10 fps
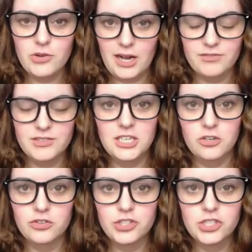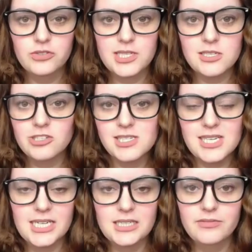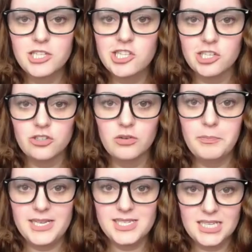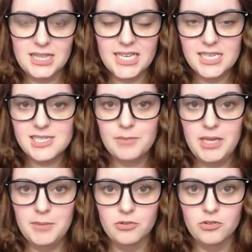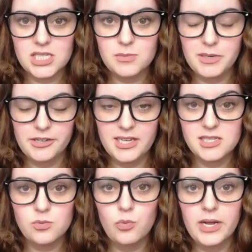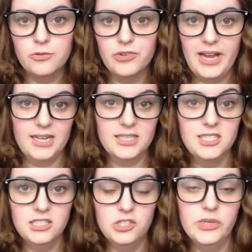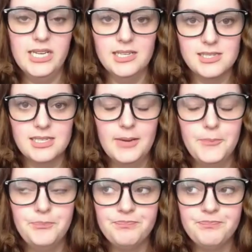have to go through these are just kind of the general basic things that people experience when reacting to an incident